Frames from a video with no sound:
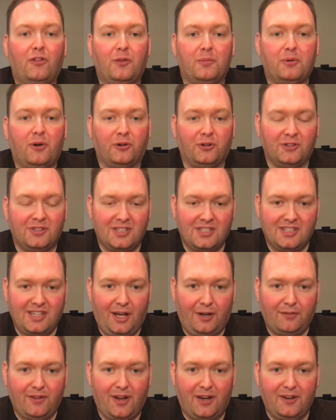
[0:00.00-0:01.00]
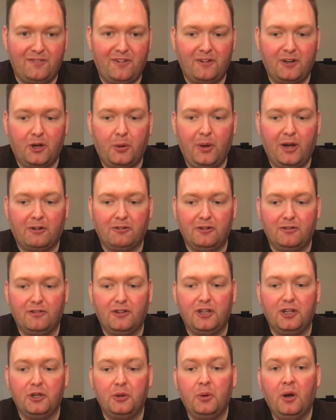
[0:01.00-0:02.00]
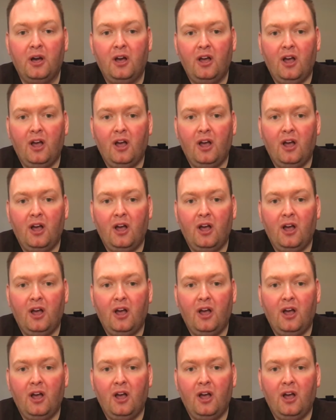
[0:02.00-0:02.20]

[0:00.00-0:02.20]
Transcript: the product itself and a very quick review,